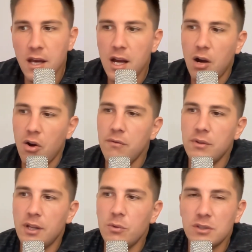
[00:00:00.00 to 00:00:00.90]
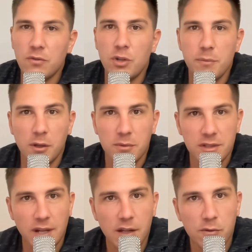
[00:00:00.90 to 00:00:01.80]
However, that was a very big
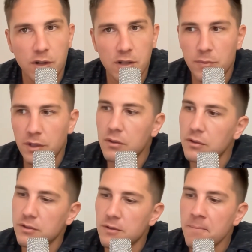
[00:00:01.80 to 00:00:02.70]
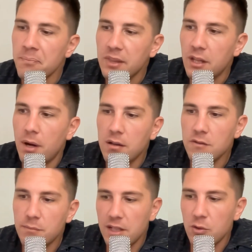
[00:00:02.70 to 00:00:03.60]
mistake for us because the amount of
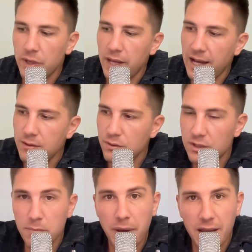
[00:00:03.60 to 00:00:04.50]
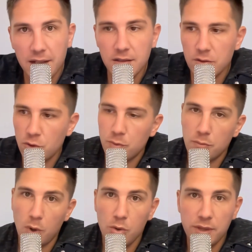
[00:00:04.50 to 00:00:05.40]
money we had to spend to
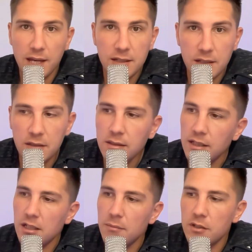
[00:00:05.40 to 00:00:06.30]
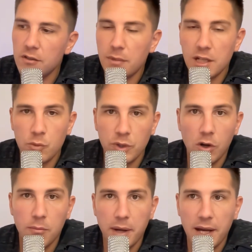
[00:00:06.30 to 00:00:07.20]
promote that deal and the amount of money we
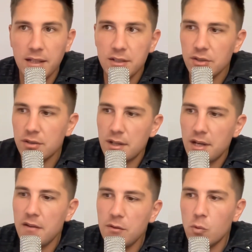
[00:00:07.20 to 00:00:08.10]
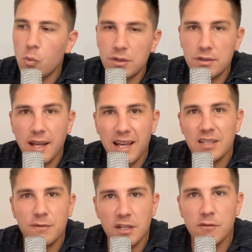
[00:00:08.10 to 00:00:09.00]
got back just never wasn't as
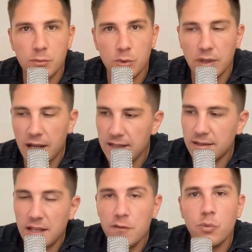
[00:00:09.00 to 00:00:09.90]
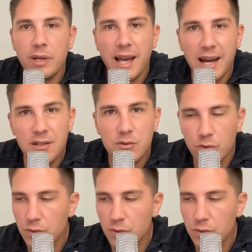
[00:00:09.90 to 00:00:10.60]
favorable as if we had to